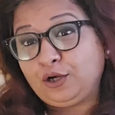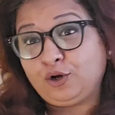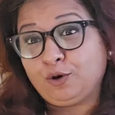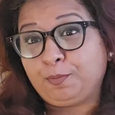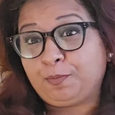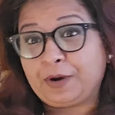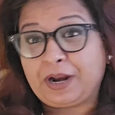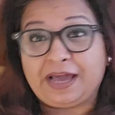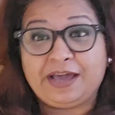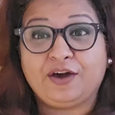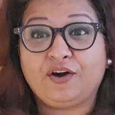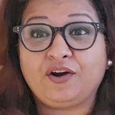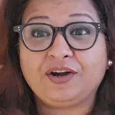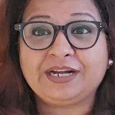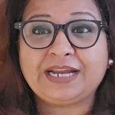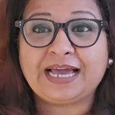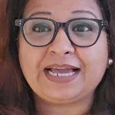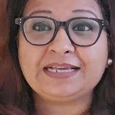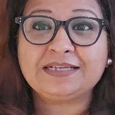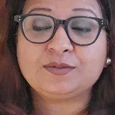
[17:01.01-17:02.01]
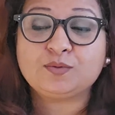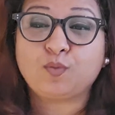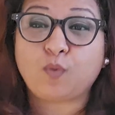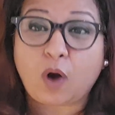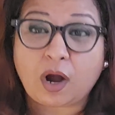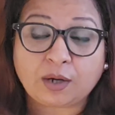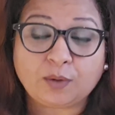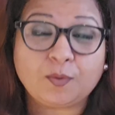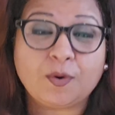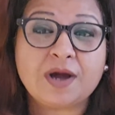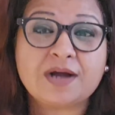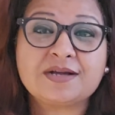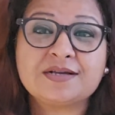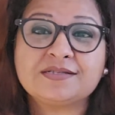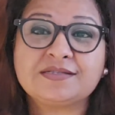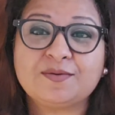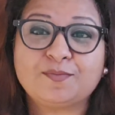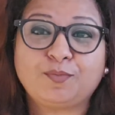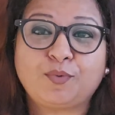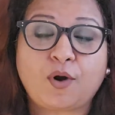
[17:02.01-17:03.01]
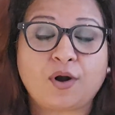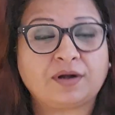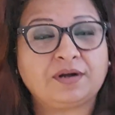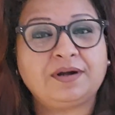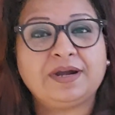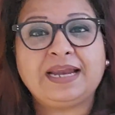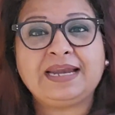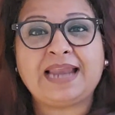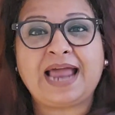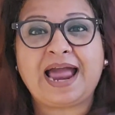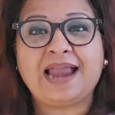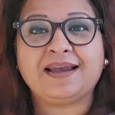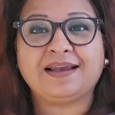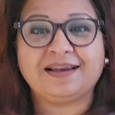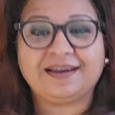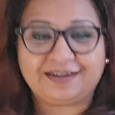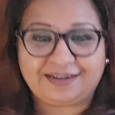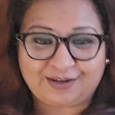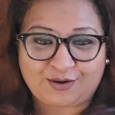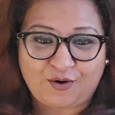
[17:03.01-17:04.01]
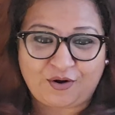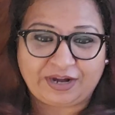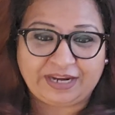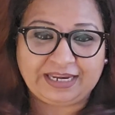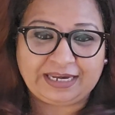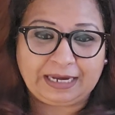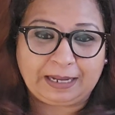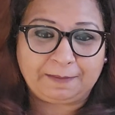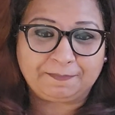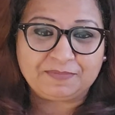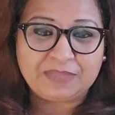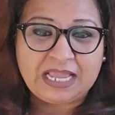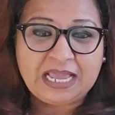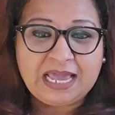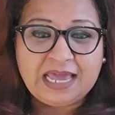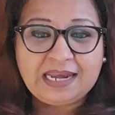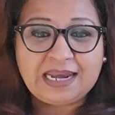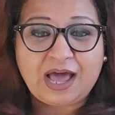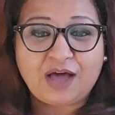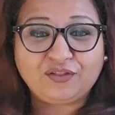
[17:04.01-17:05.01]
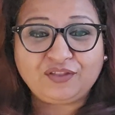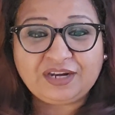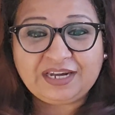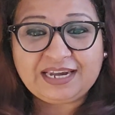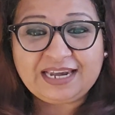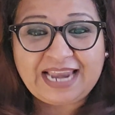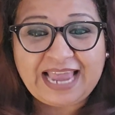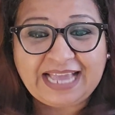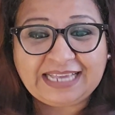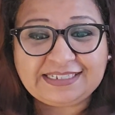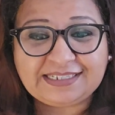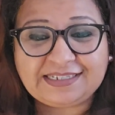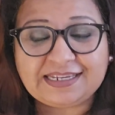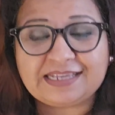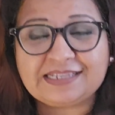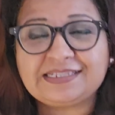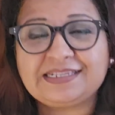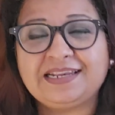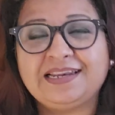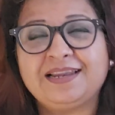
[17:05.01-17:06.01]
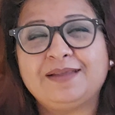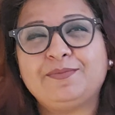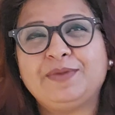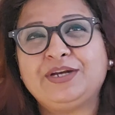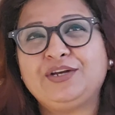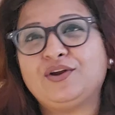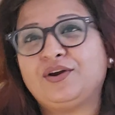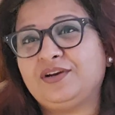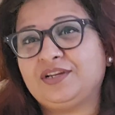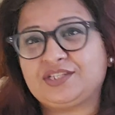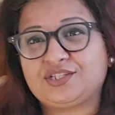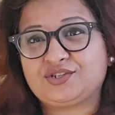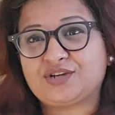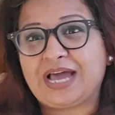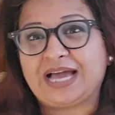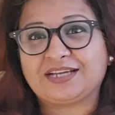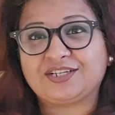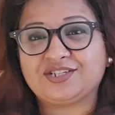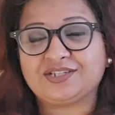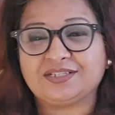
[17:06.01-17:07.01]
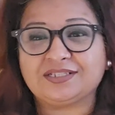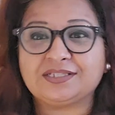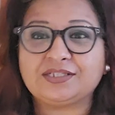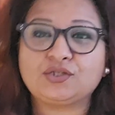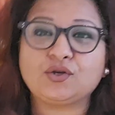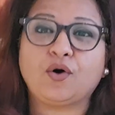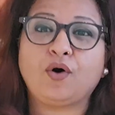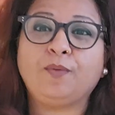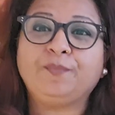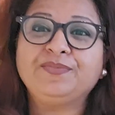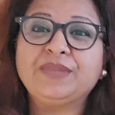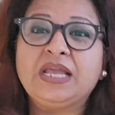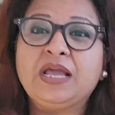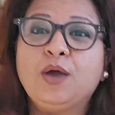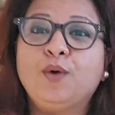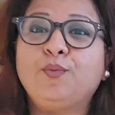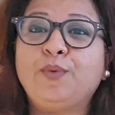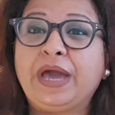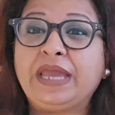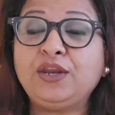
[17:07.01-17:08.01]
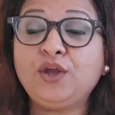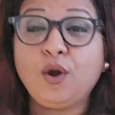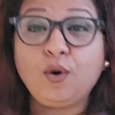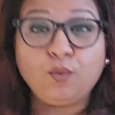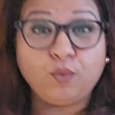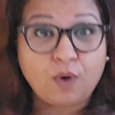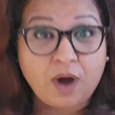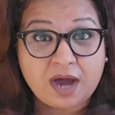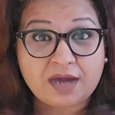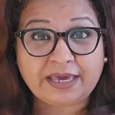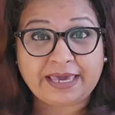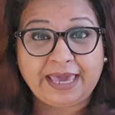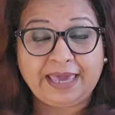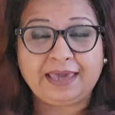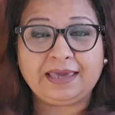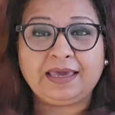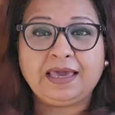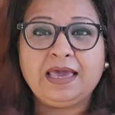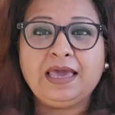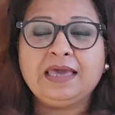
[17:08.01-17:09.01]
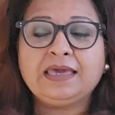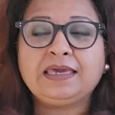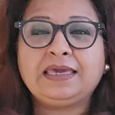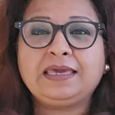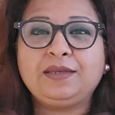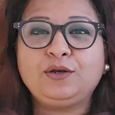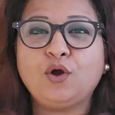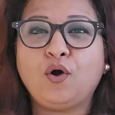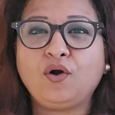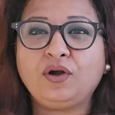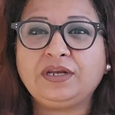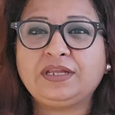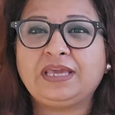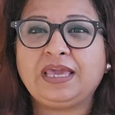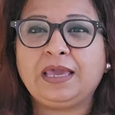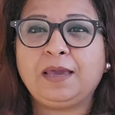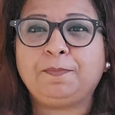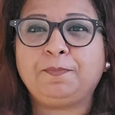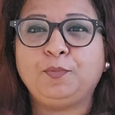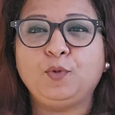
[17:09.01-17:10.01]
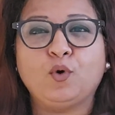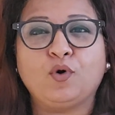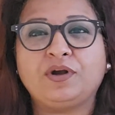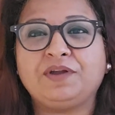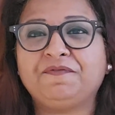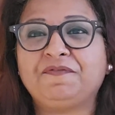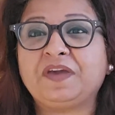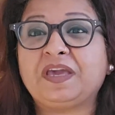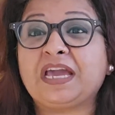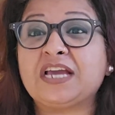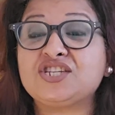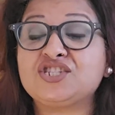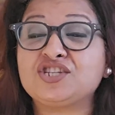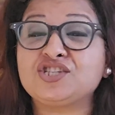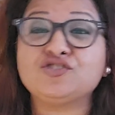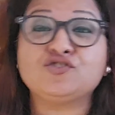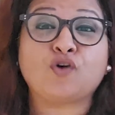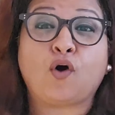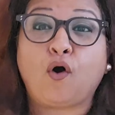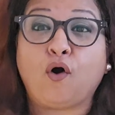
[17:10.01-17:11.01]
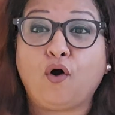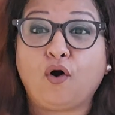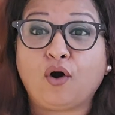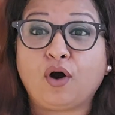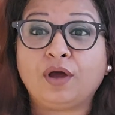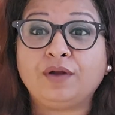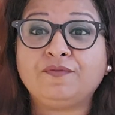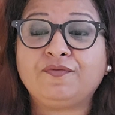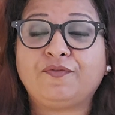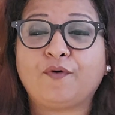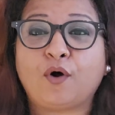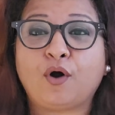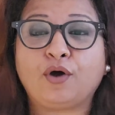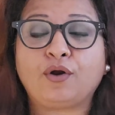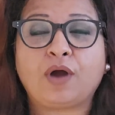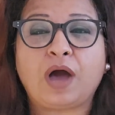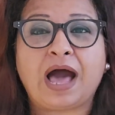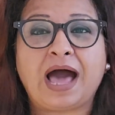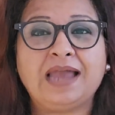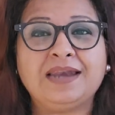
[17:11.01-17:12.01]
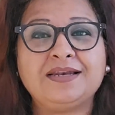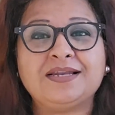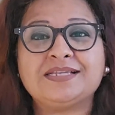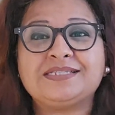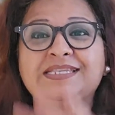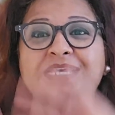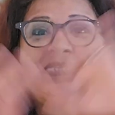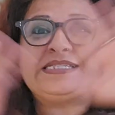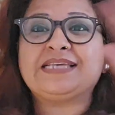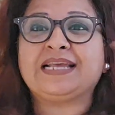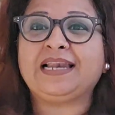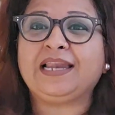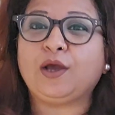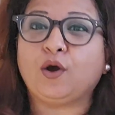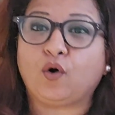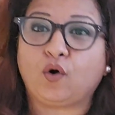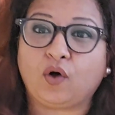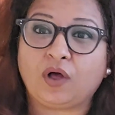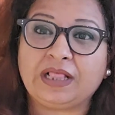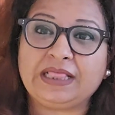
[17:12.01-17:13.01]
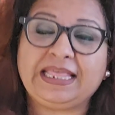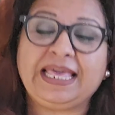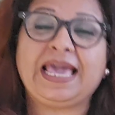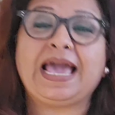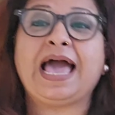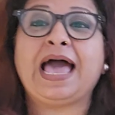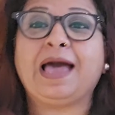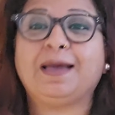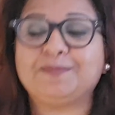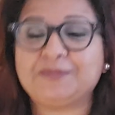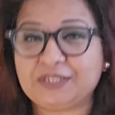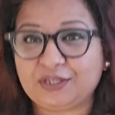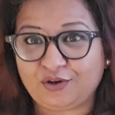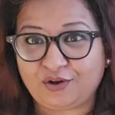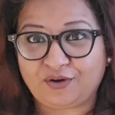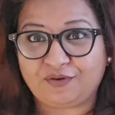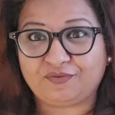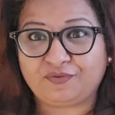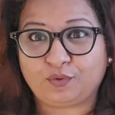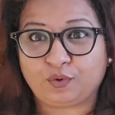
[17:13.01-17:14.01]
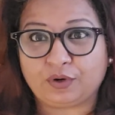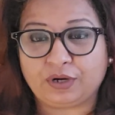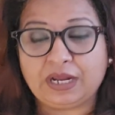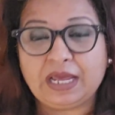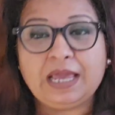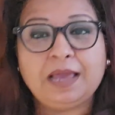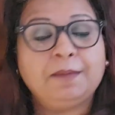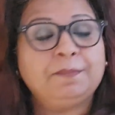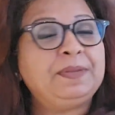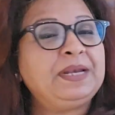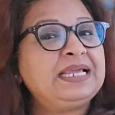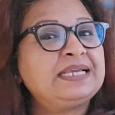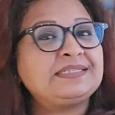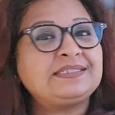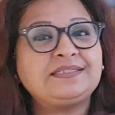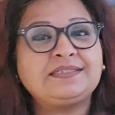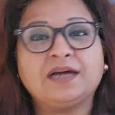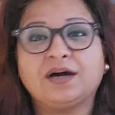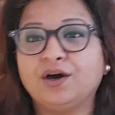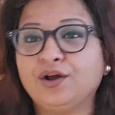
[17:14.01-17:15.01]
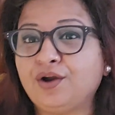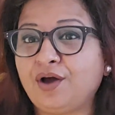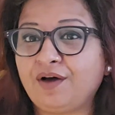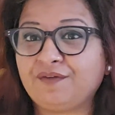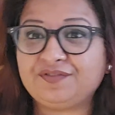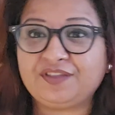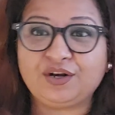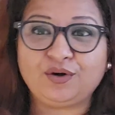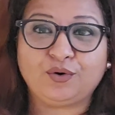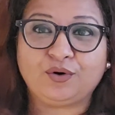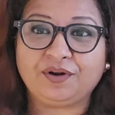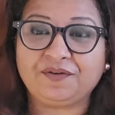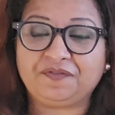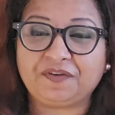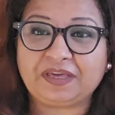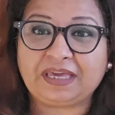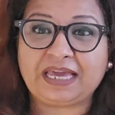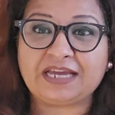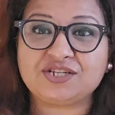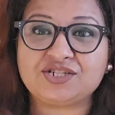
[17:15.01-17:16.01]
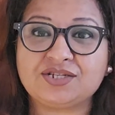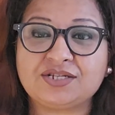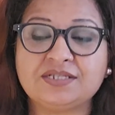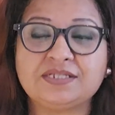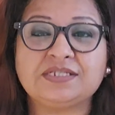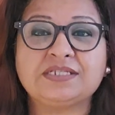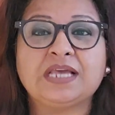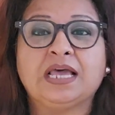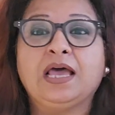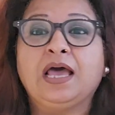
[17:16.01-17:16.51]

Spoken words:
to prioritize what work is important and handle it accordingly. Now the next is limit your distractions. So when you're working, don't keep notifications on for unnecessarily all the apps in your phone. Please turn off the notifications.